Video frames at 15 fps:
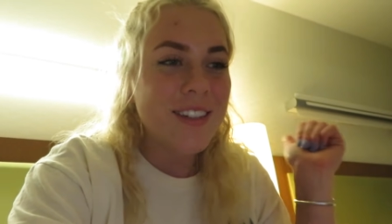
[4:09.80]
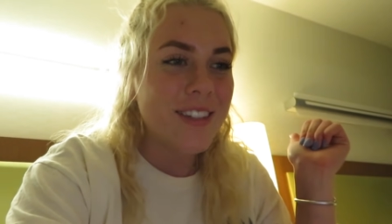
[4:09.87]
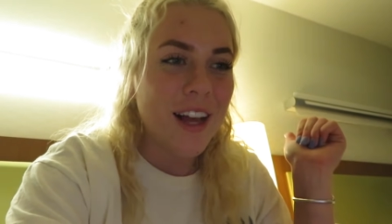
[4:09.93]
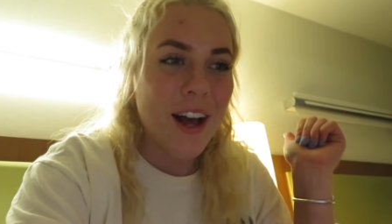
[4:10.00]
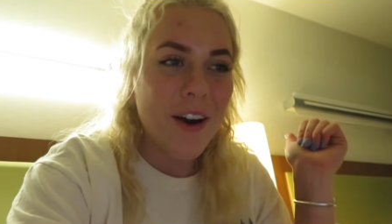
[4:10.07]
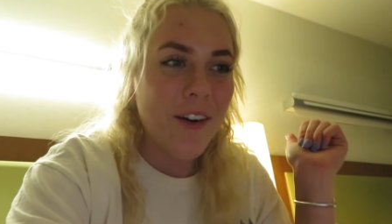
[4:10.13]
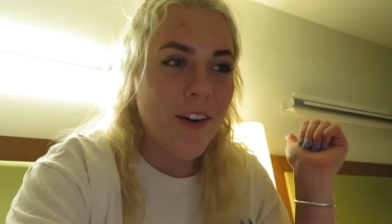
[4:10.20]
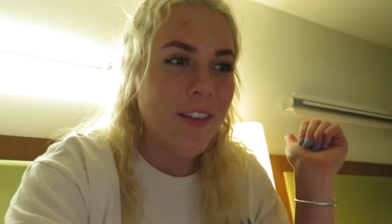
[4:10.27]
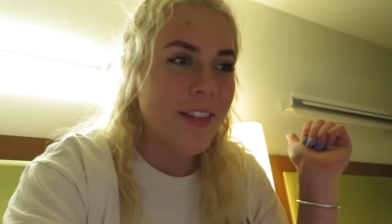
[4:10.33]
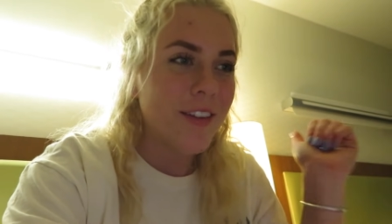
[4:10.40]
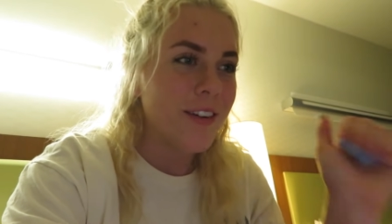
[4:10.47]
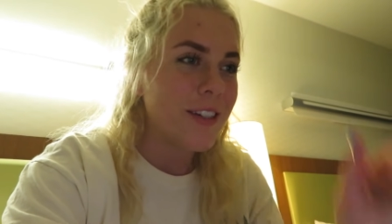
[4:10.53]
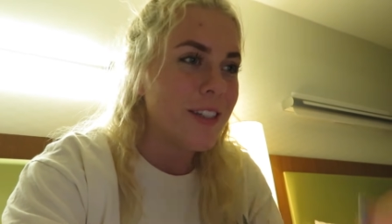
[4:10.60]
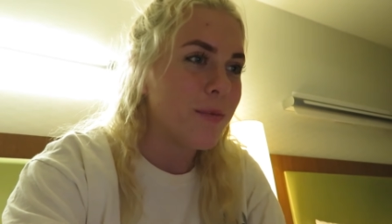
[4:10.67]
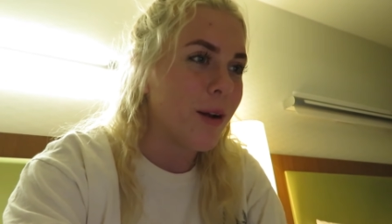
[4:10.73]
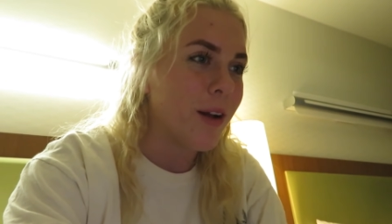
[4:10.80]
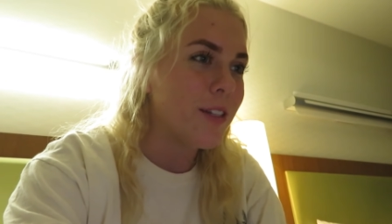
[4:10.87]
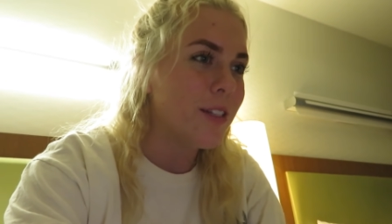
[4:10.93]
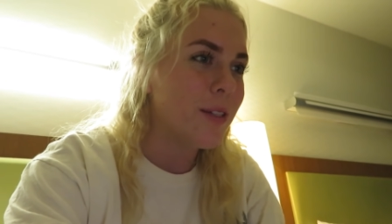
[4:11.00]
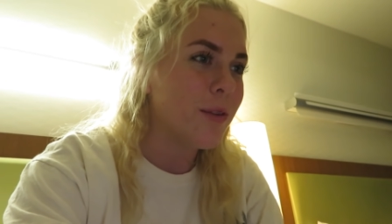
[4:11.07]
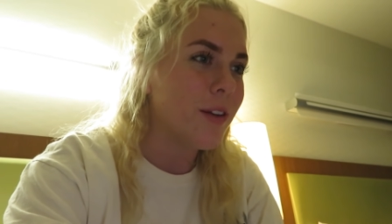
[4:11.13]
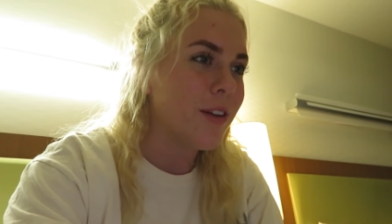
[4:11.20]
so the
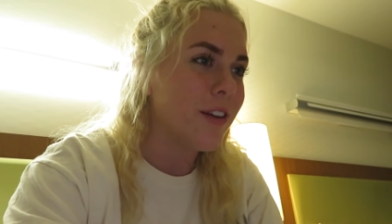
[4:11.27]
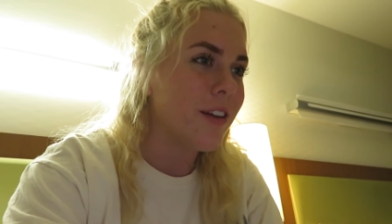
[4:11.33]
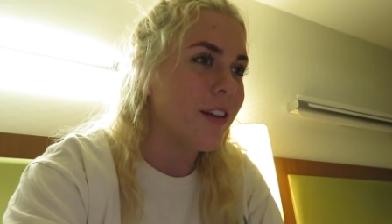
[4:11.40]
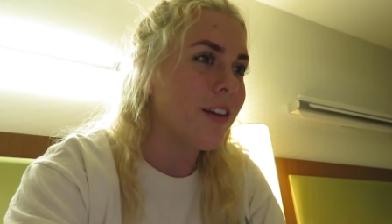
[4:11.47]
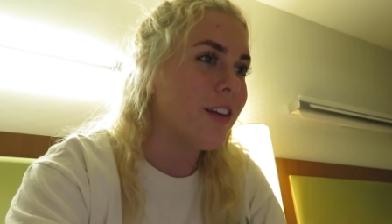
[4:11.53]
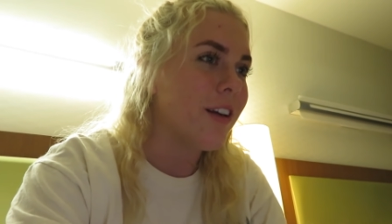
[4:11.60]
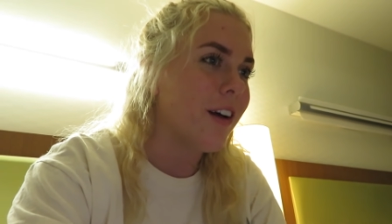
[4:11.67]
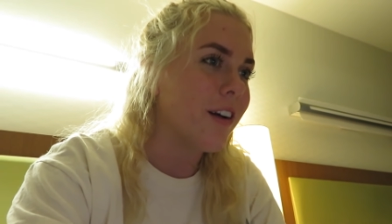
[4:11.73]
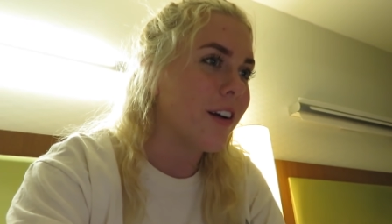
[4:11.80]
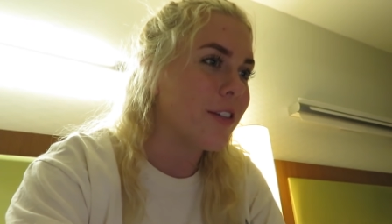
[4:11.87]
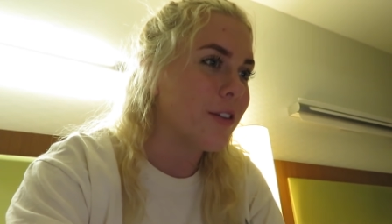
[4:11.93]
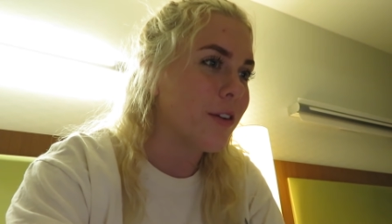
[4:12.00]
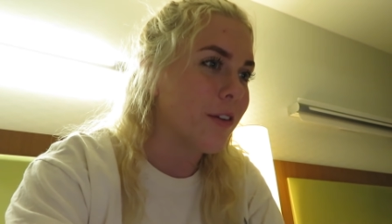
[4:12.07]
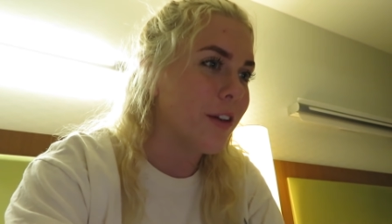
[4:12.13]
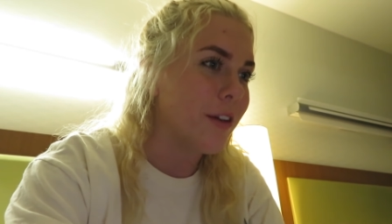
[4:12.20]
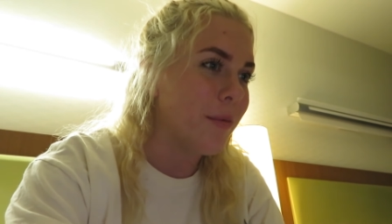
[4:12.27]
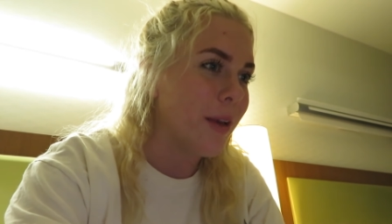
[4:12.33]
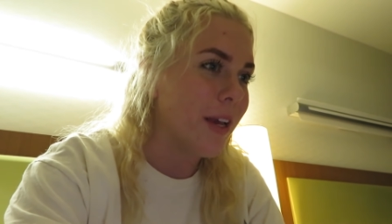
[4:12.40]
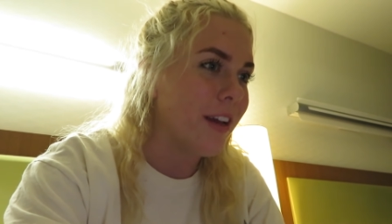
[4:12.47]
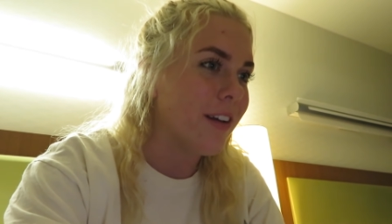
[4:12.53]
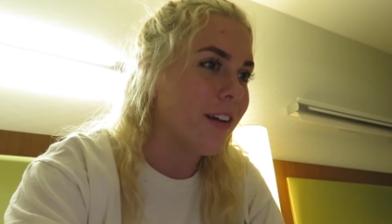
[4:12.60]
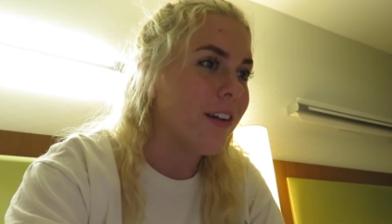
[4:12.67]
responsible young adult in
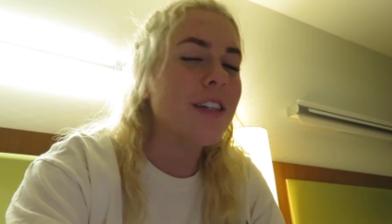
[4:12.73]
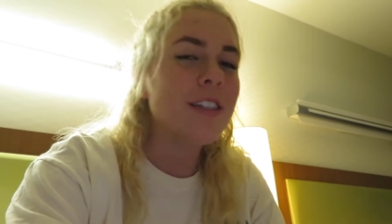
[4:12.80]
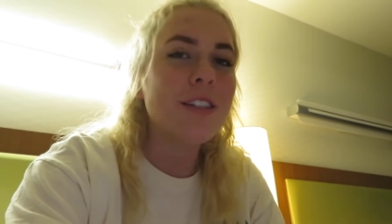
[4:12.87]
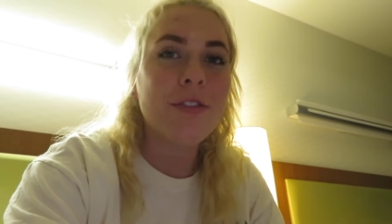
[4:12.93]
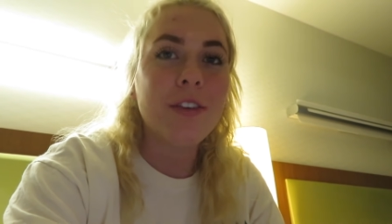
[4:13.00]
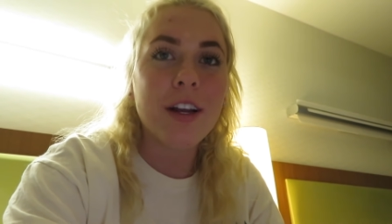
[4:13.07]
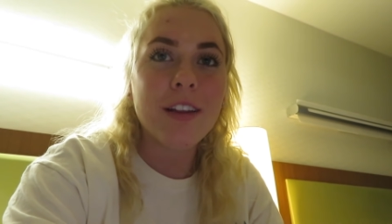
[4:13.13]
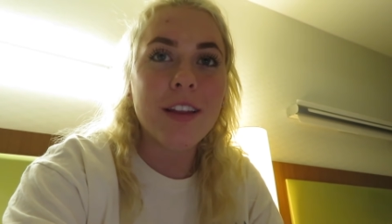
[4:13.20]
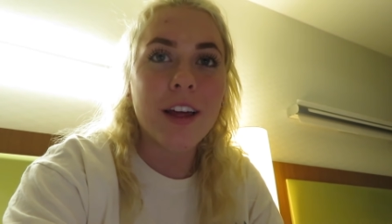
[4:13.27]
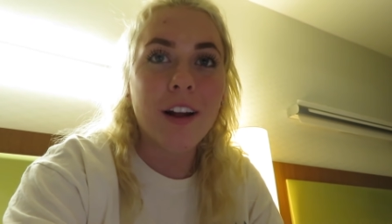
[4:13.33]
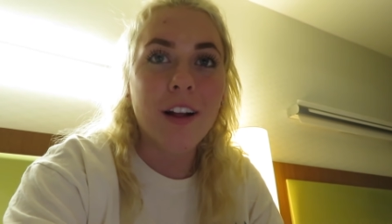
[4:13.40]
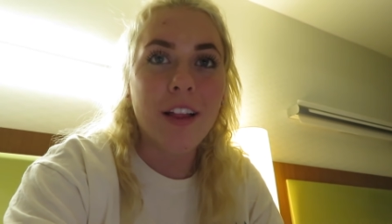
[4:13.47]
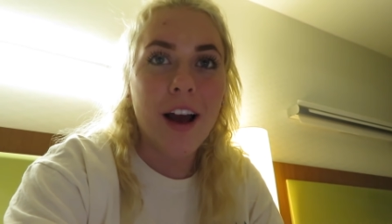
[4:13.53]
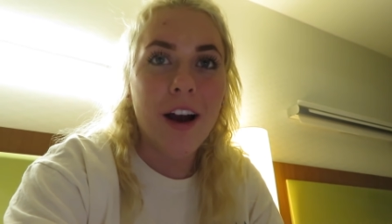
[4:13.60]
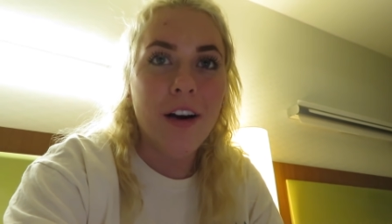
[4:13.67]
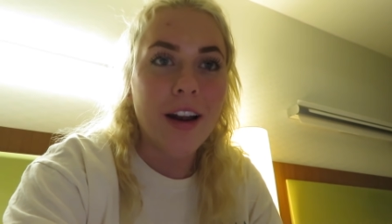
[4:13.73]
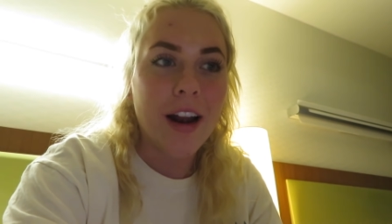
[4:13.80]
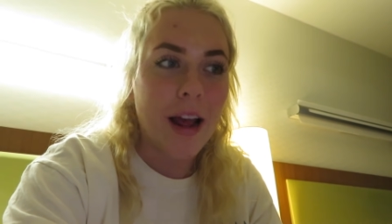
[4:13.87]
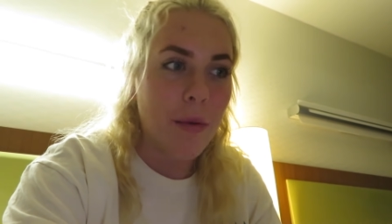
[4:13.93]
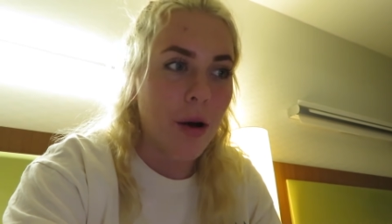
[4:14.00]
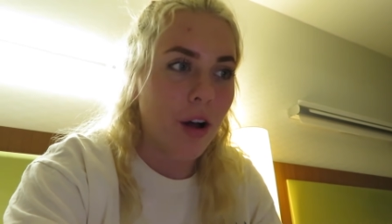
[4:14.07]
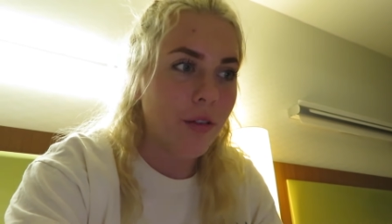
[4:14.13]
me just figured that all out and
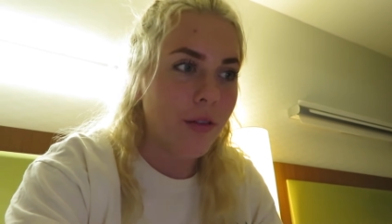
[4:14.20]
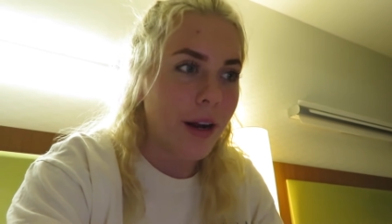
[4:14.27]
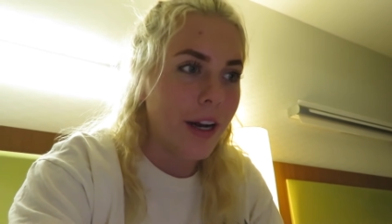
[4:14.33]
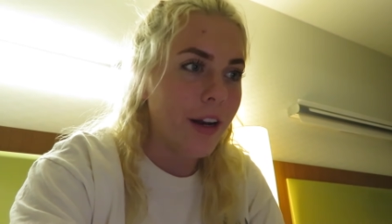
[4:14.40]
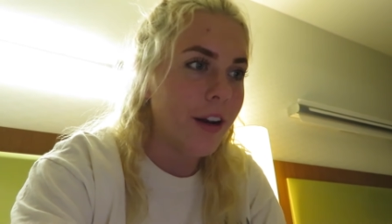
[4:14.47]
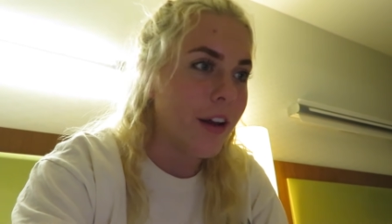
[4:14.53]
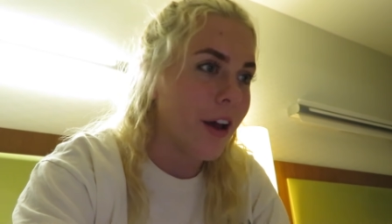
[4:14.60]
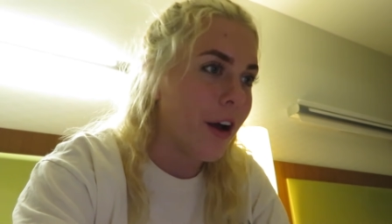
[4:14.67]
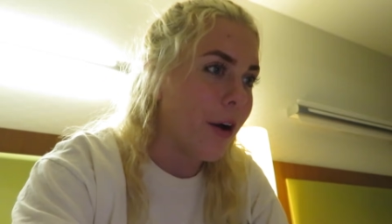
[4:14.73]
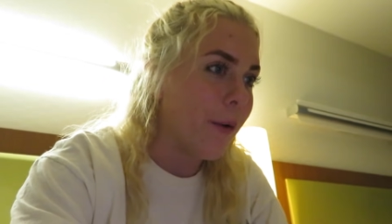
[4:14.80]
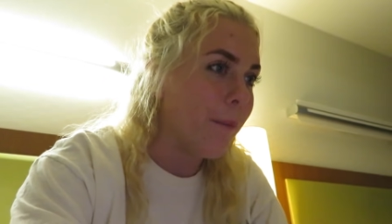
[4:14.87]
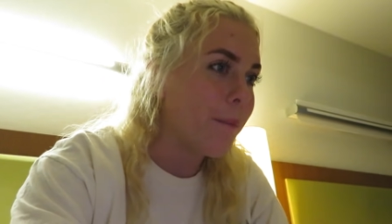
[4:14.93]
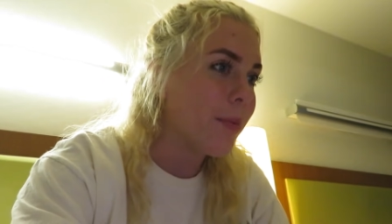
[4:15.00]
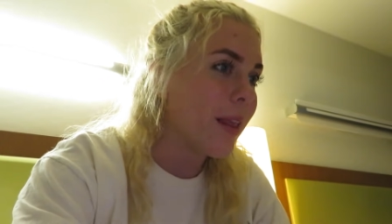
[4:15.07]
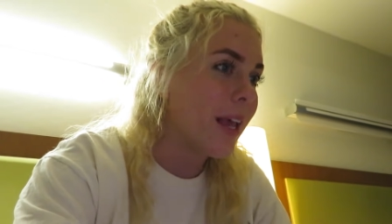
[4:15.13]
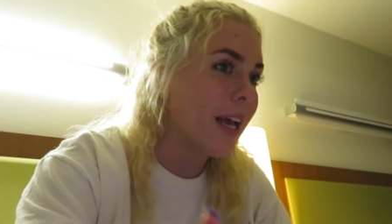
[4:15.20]
I'm all ready to go